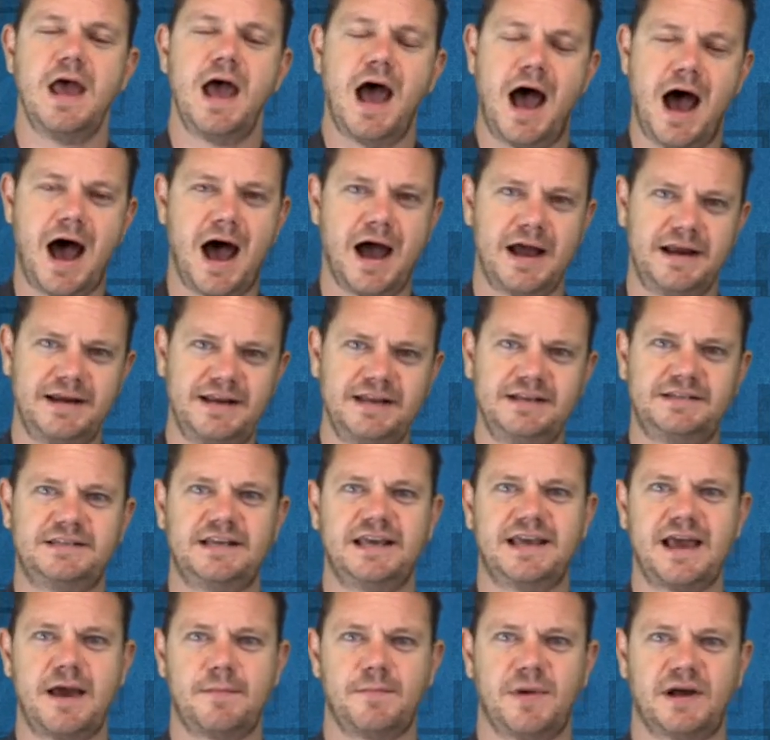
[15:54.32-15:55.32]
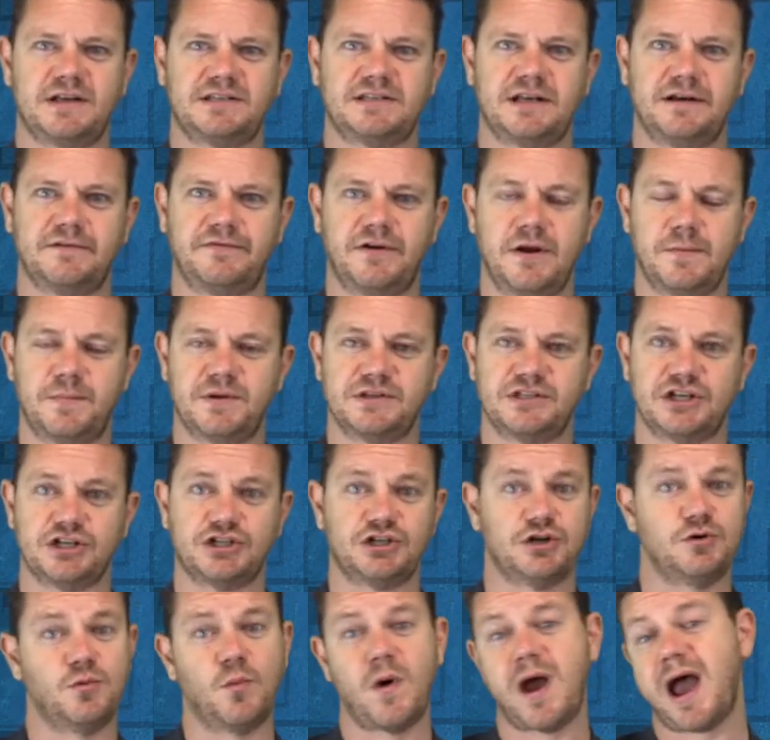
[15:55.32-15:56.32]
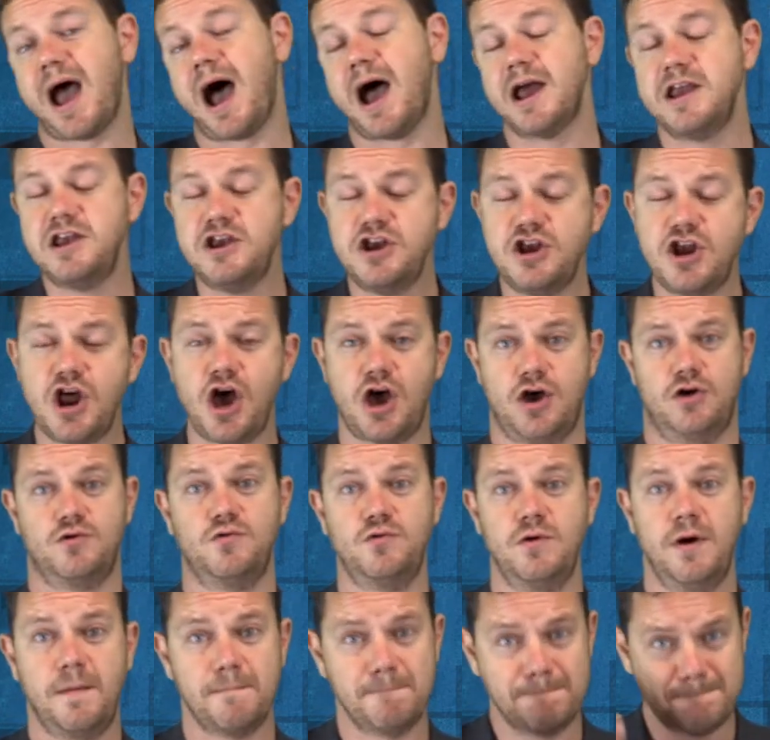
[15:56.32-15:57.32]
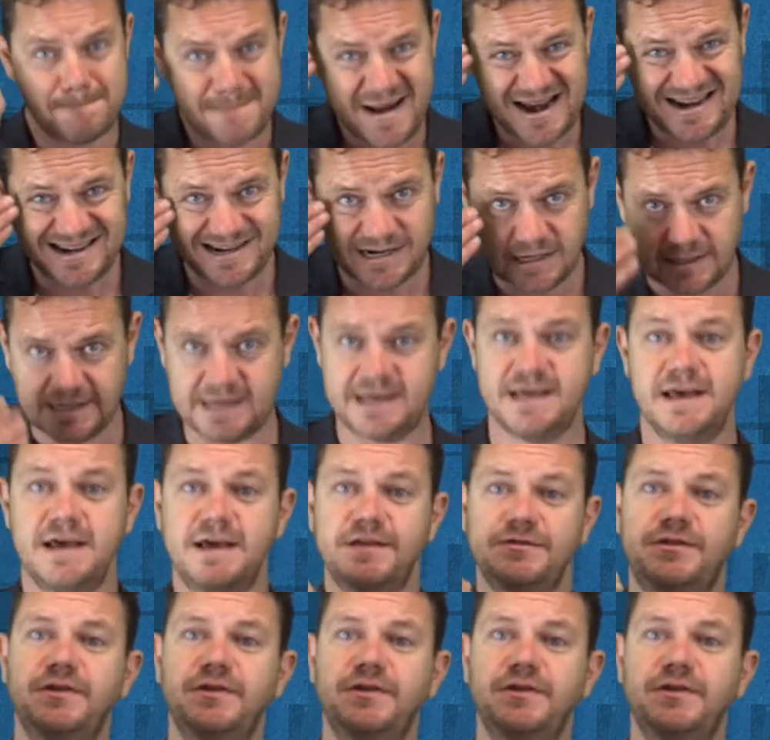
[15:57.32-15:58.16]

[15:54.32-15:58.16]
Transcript: I need to get myself in a position where I know mentally